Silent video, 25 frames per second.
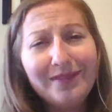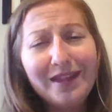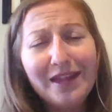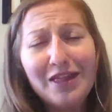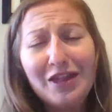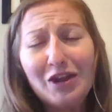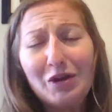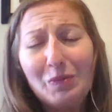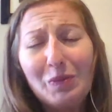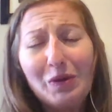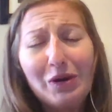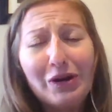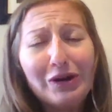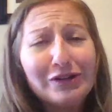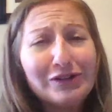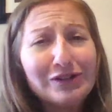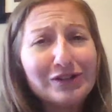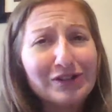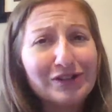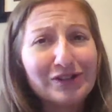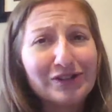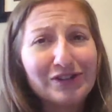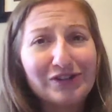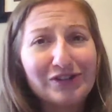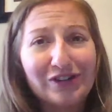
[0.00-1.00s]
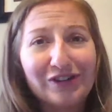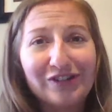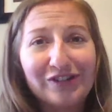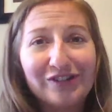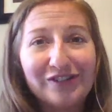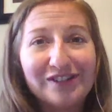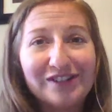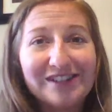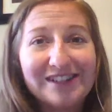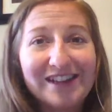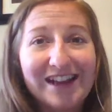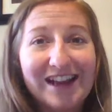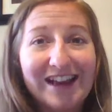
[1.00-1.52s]
their personal
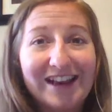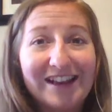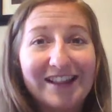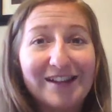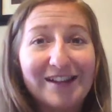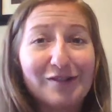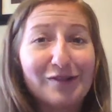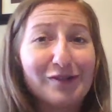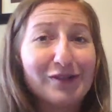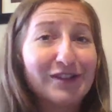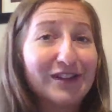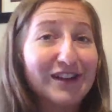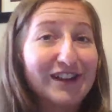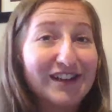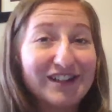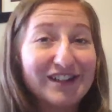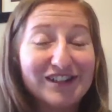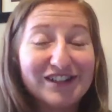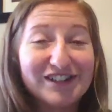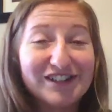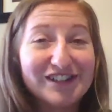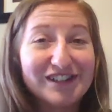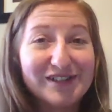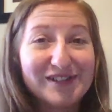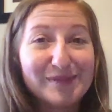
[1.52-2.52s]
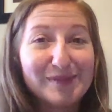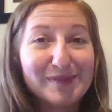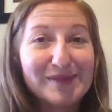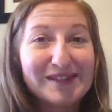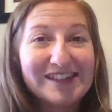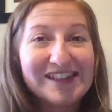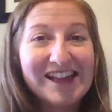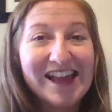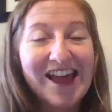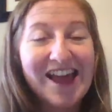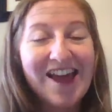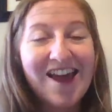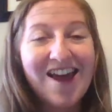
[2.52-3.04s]
struggles, and their
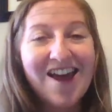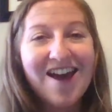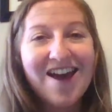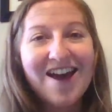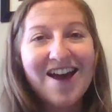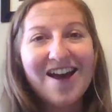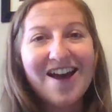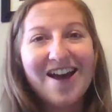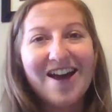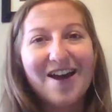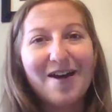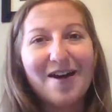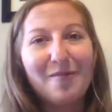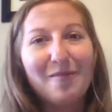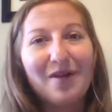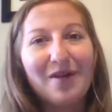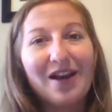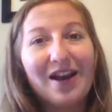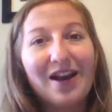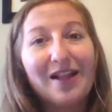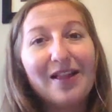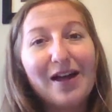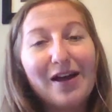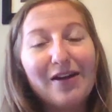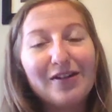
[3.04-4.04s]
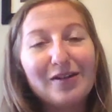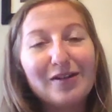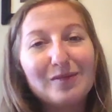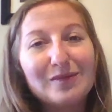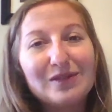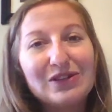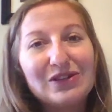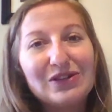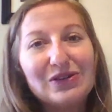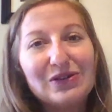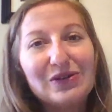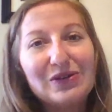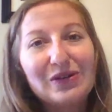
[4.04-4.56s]
relationships, and allow them
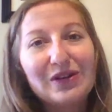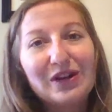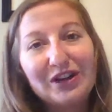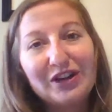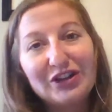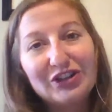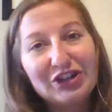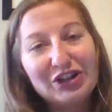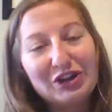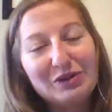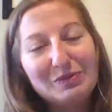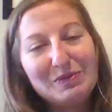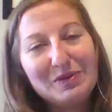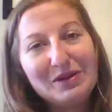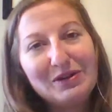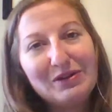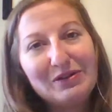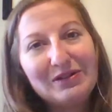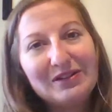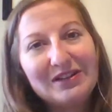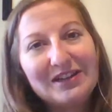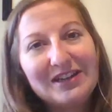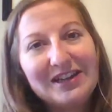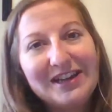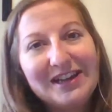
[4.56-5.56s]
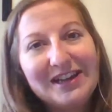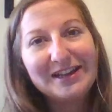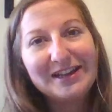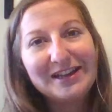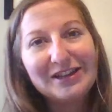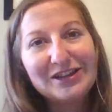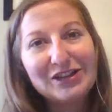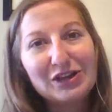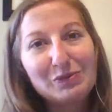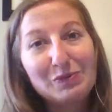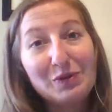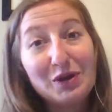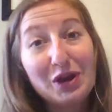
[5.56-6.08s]
to contribute in
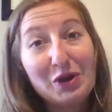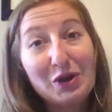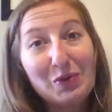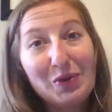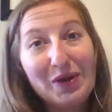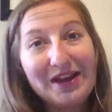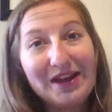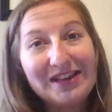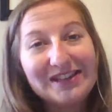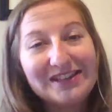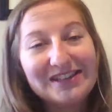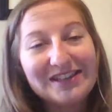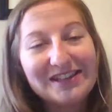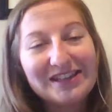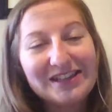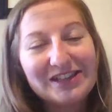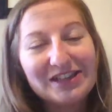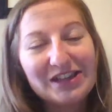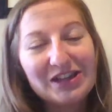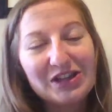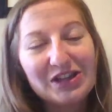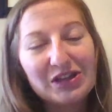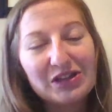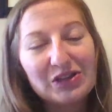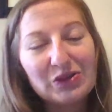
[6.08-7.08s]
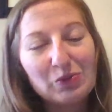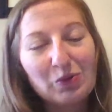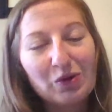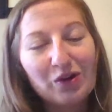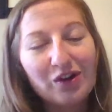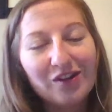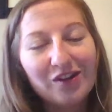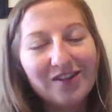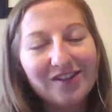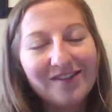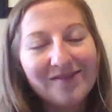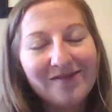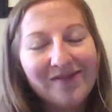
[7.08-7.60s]
so many ways to this
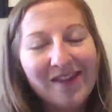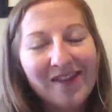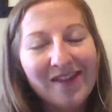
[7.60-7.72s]
world.